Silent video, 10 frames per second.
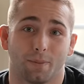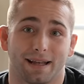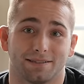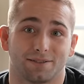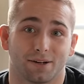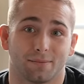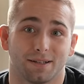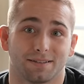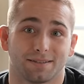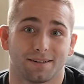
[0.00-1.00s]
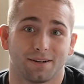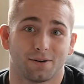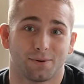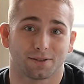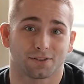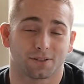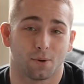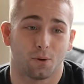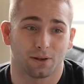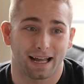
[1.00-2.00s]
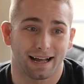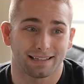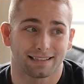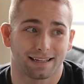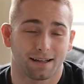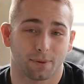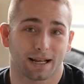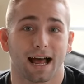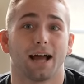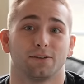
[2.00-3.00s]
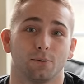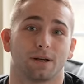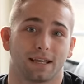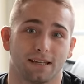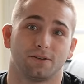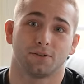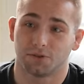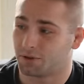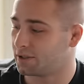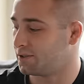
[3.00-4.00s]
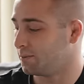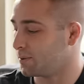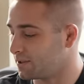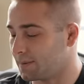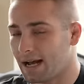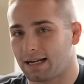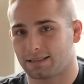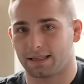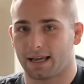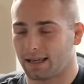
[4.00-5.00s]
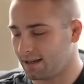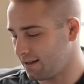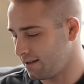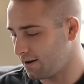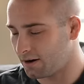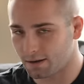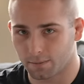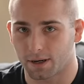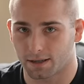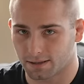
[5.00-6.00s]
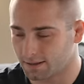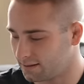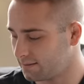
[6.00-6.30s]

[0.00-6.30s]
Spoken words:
man's tournaments, wrestle some old guys. But I do want to get into jujitsu, put some guys in like arm bars and